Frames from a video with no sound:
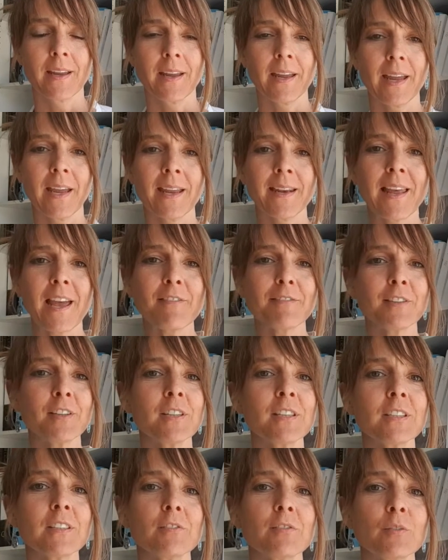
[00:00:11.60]
And after
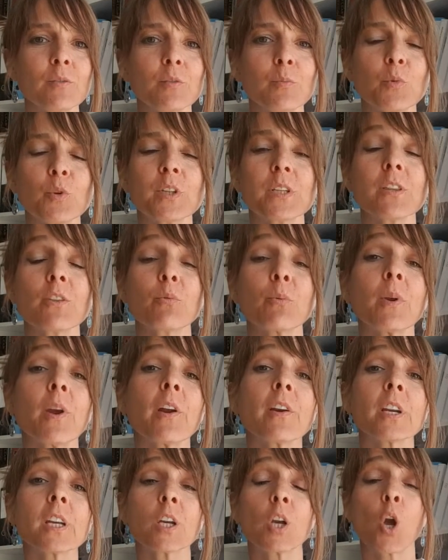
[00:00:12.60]
interviewing more than
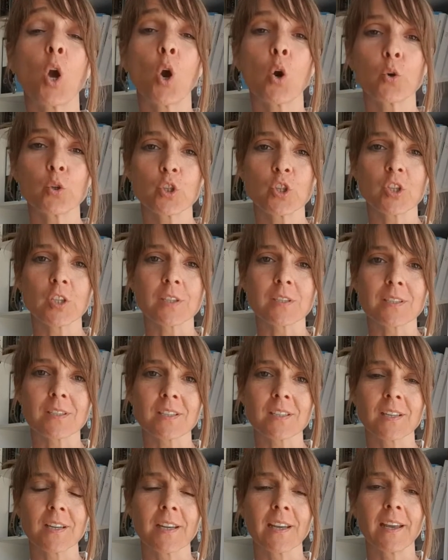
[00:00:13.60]
300
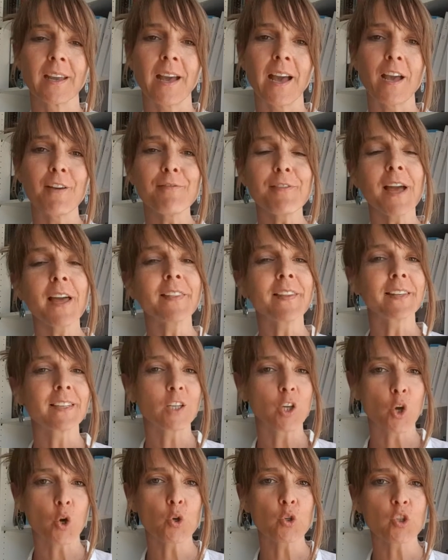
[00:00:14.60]
coaches, I found that the
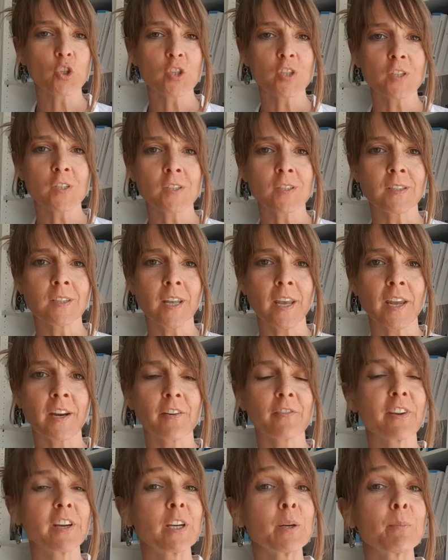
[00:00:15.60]
coaches that
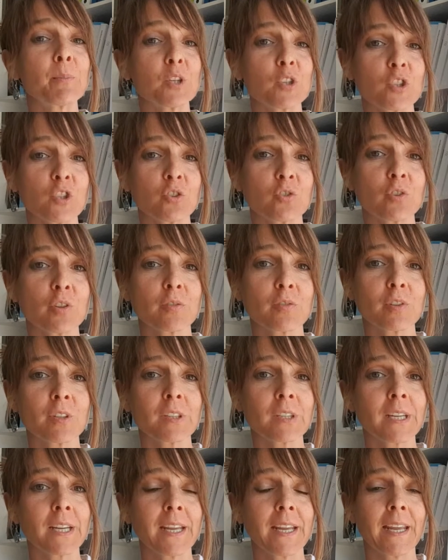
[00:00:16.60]
are very mission
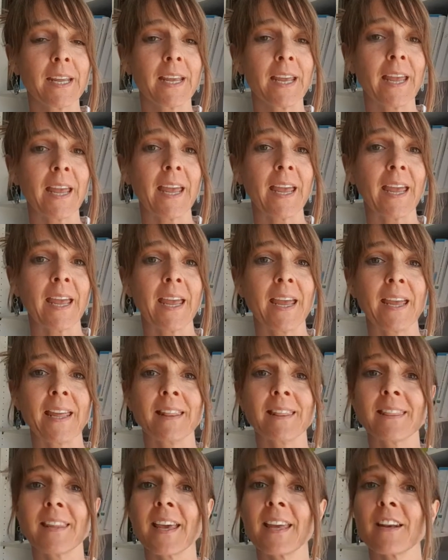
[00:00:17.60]
driven
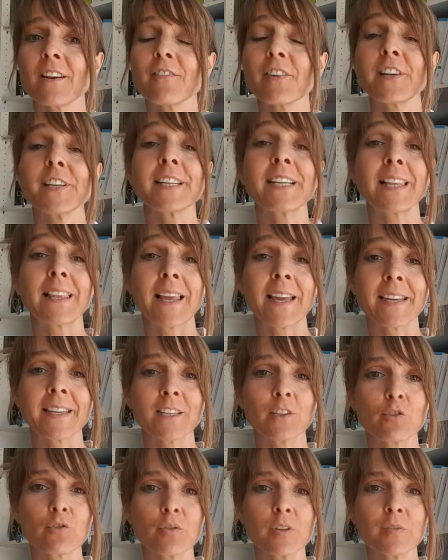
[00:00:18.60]
and that are very
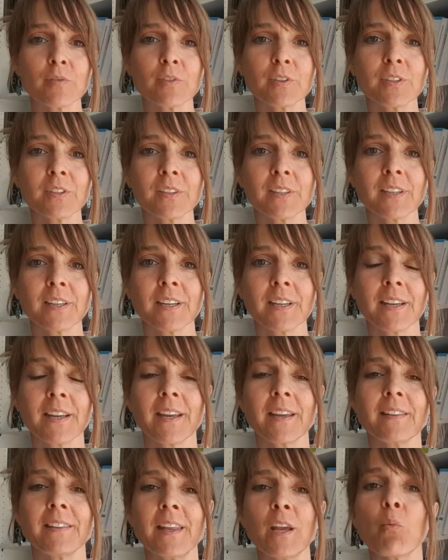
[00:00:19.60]
client driven,
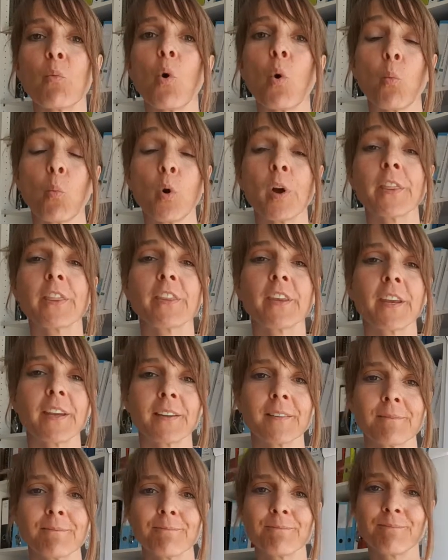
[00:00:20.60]
they want one
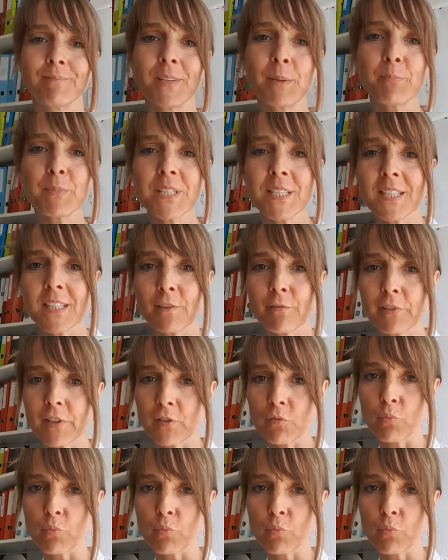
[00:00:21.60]
thing. Let me see if this